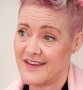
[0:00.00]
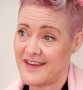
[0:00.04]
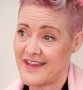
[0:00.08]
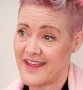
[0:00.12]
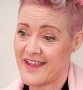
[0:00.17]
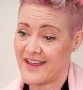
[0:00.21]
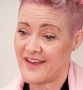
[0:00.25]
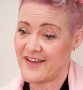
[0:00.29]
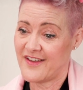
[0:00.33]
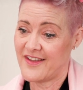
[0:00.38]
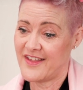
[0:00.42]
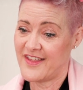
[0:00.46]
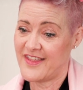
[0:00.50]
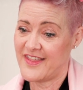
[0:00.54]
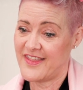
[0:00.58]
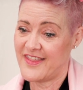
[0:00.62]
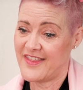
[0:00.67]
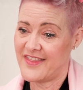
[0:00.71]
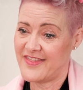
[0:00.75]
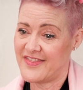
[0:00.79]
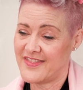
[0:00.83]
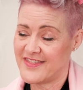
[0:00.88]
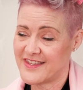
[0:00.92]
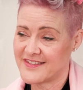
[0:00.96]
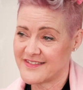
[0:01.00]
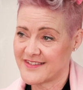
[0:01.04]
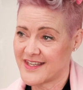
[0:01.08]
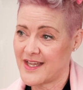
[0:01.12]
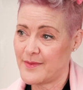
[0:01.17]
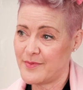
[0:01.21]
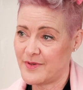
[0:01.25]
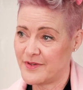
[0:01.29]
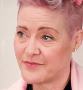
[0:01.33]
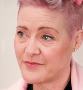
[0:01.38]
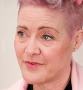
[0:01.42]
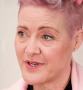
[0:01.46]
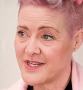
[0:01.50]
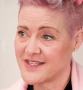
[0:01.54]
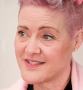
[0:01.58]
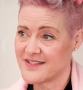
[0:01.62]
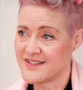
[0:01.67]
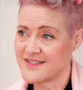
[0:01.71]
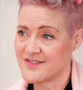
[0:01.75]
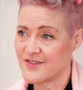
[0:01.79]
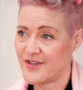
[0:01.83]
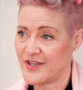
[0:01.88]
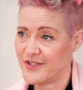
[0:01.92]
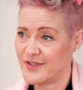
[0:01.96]
Now, there's a couple of
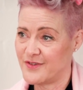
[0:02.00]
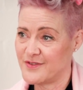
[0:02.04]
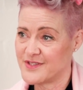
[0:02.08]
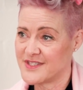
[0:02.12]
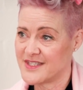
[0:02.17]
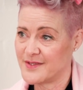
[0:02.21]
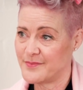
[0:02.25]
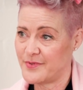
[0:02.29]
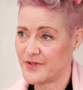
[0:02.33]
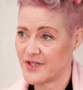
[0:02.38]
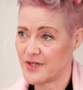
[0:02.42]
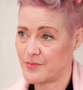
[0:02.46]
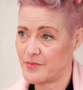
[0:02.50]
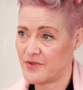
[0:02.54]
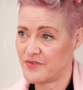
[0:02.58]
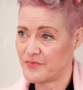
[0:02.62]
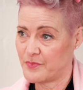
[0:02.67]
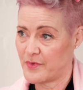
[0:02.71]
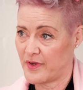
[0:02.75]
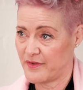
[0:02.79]
reasons I use the bottom of